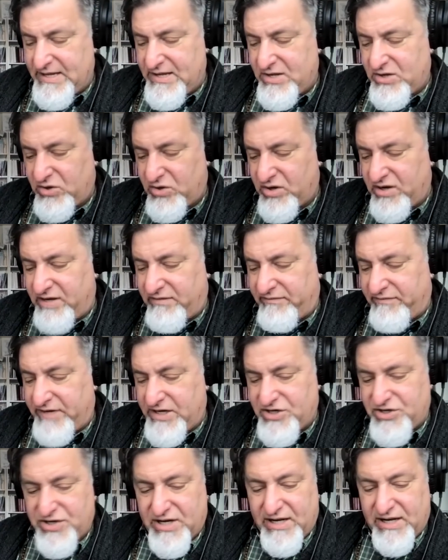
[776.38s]
Could
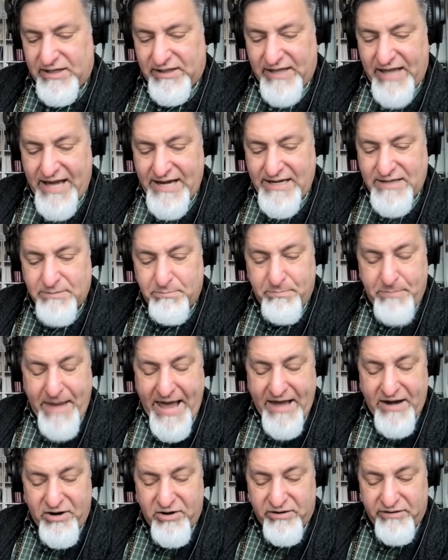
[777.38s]
envision a light
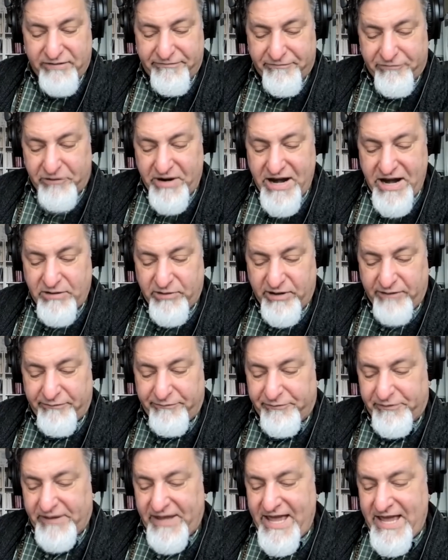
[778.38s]
banner of fragrant
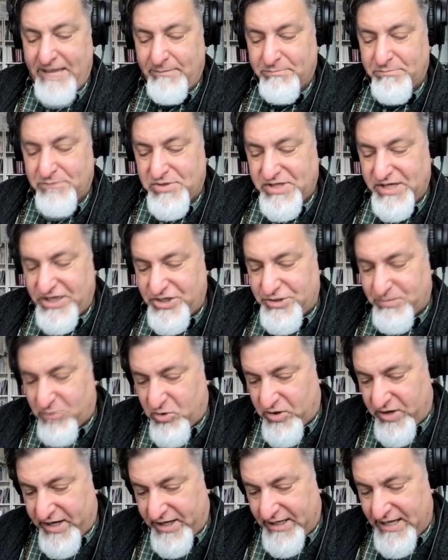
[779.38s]
flames each
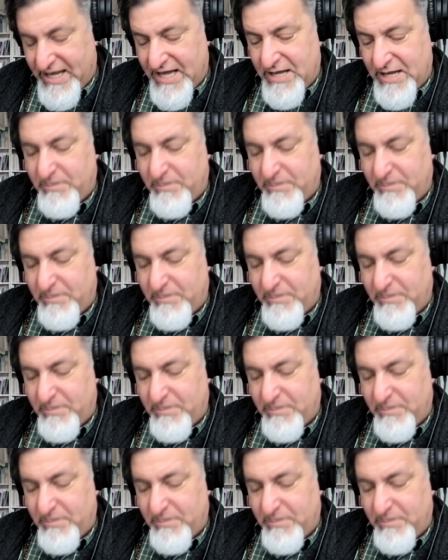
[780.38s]
morning